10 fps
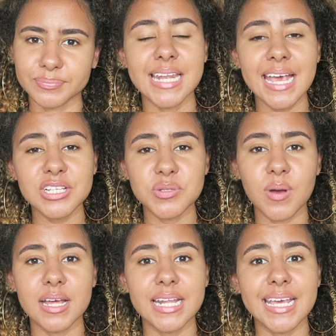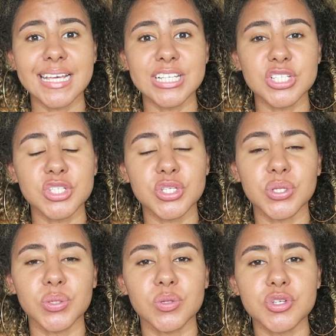The next one is
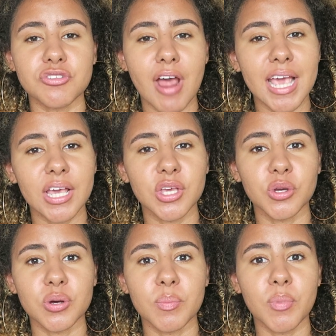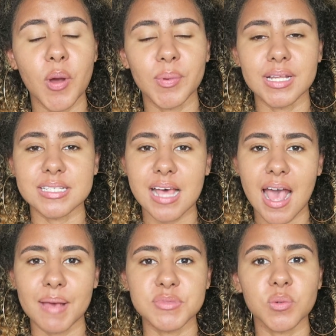to track your popular
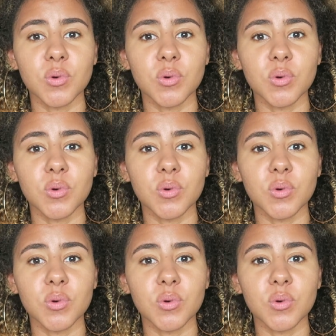times.